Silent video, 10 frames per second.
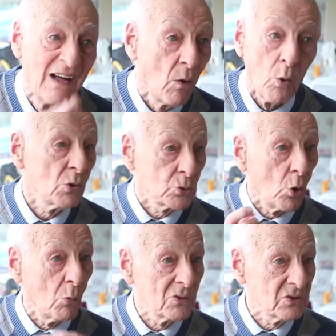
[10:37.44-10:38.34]
Oh, it's
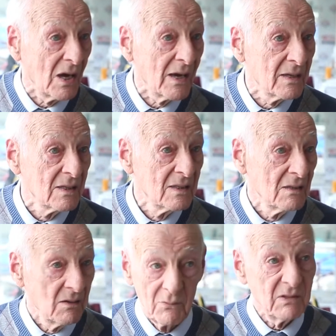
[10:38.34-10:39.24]
always
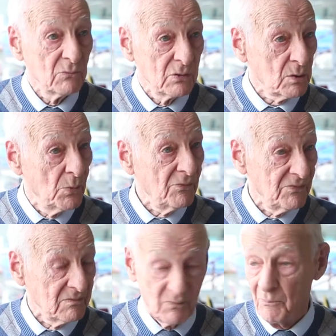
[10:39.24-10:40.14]
when you come in
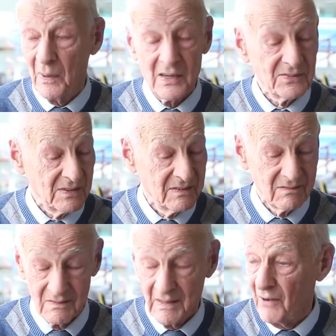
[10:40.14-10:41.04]
apart
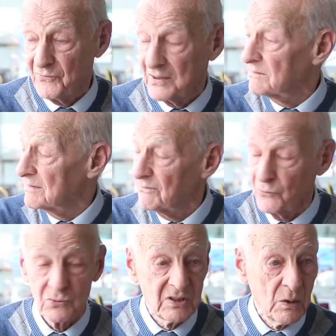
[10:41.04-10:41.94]
after the
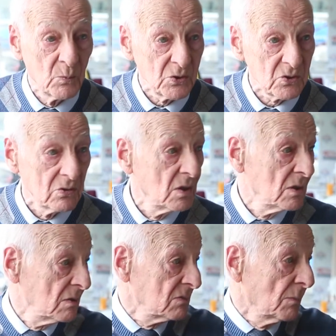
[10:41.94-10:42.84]
full-time whistle,
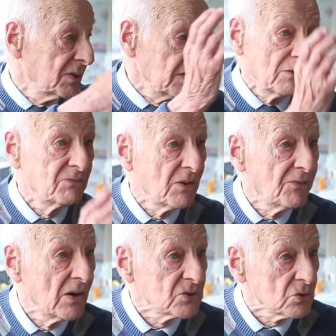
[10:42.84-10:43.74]
the bloody
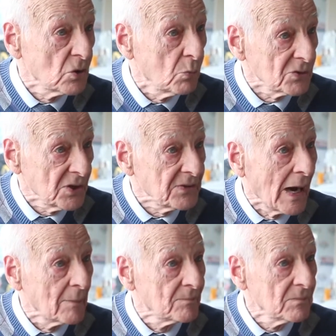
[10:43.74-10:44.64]
defence is not worth a
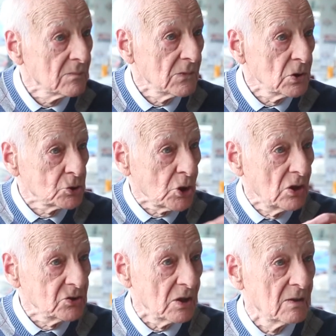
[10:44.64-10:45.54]
damn. And they
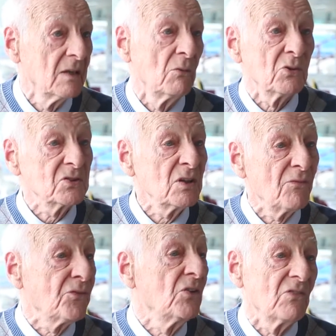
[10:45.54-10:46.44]
changed it. It wasn't the
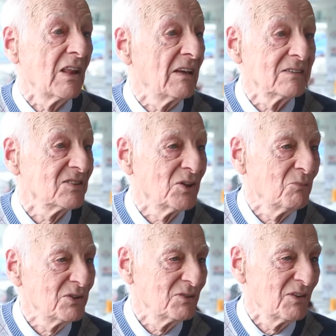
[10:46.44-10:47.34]
front line, it
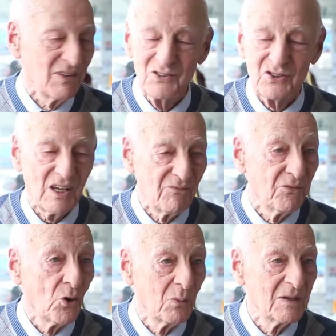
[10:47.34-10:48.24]
went inside
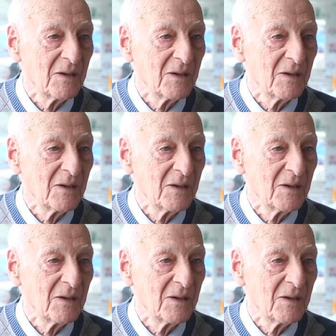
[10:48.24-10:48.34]
forward.